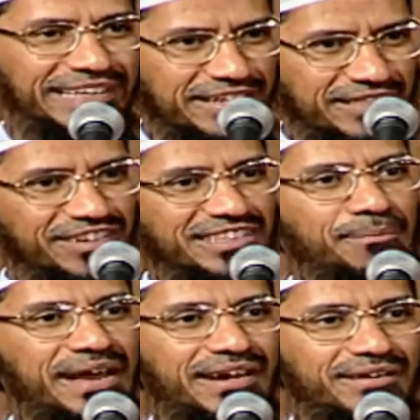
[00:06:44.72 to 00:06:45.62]
takes away the
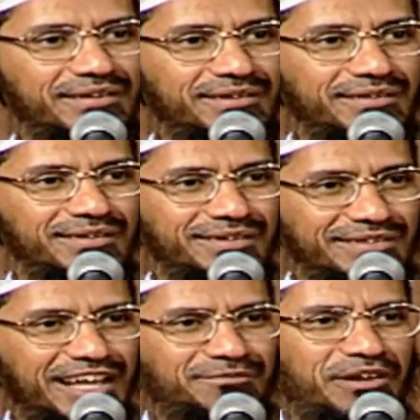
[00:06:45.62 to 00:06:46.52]
mahar,
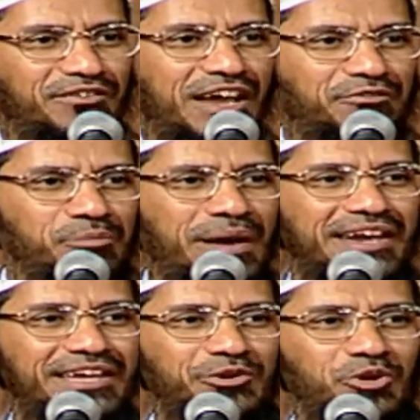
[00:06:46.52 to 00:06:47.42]
the husband will have to
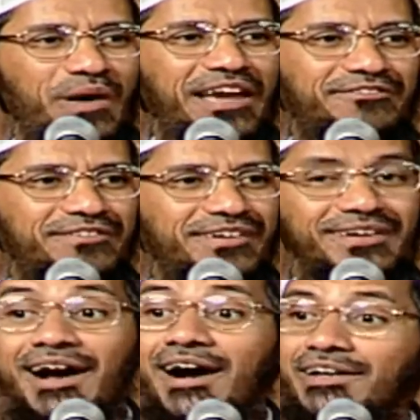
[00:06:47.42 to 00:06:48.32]
marry a new wife.
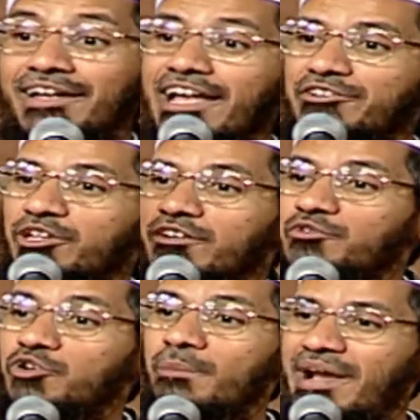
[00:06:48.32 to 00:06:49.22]
Again, he has to give
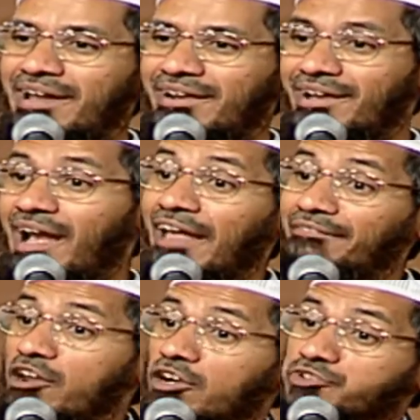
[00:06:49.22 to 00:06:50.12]
new mahar and
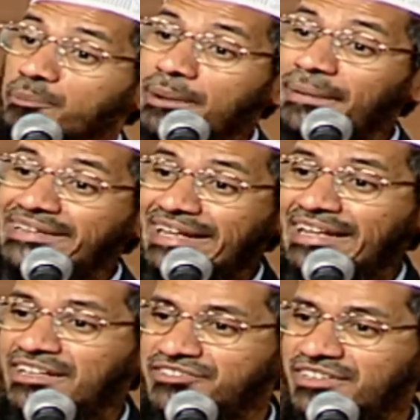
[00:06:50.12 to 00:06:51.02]
then also pay
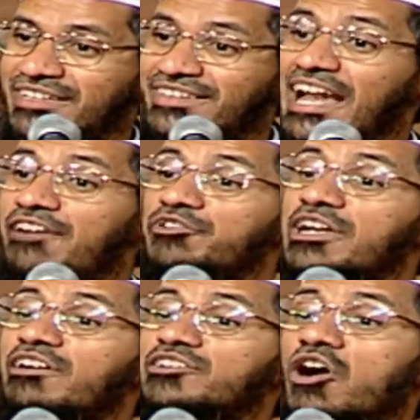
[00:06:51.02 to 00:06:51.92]
maintenance. Then I have to
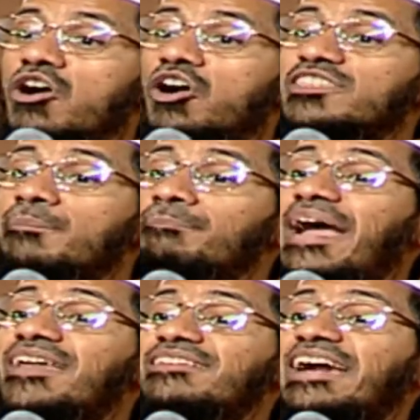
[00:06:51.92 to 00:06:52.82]
give a talk on the
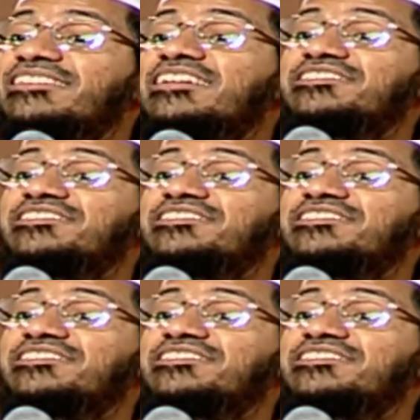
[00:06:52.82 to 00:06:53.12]
man's rights in